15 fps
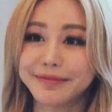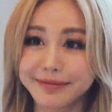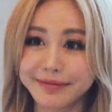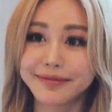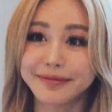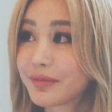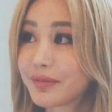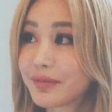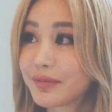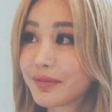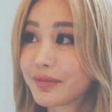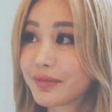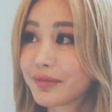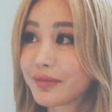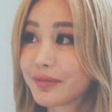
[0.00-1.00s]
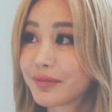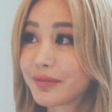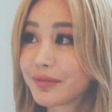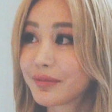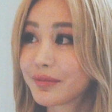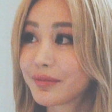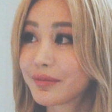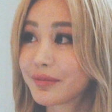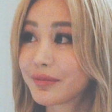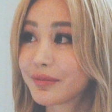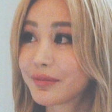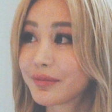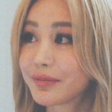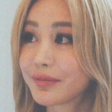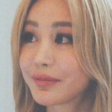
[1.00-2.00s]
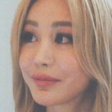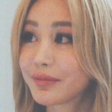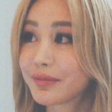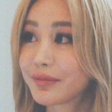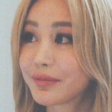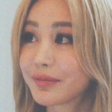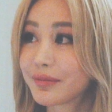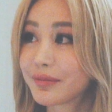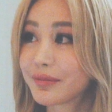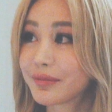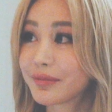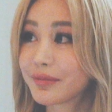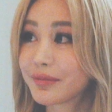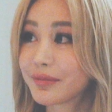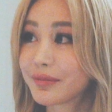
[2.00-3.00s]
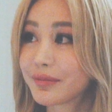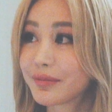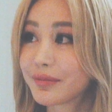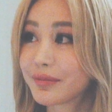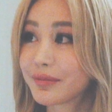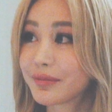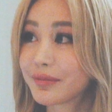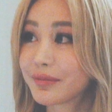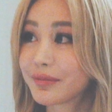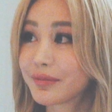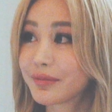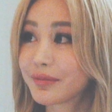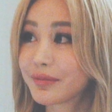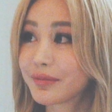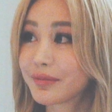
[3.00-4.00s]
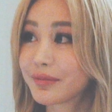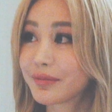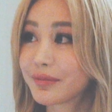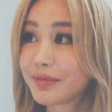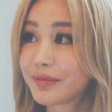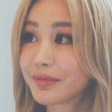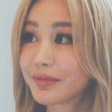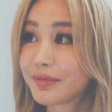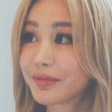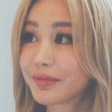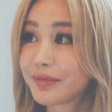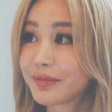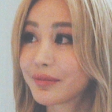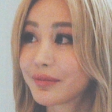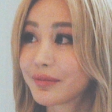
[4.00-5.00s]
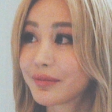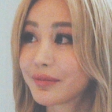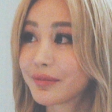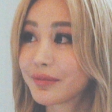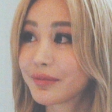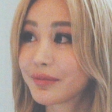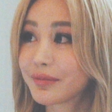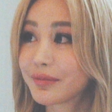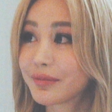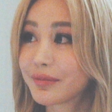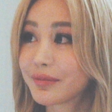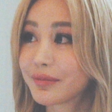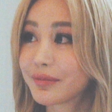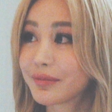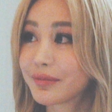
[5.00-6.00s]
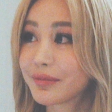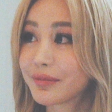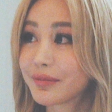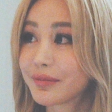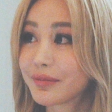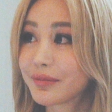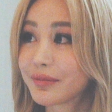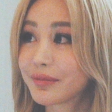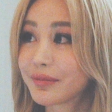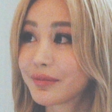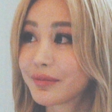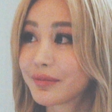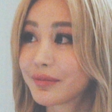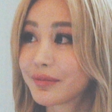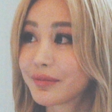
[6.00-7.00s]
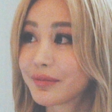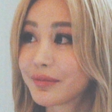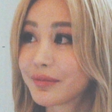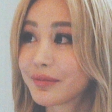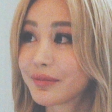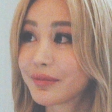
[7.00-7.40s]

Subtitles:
Nobody speaks.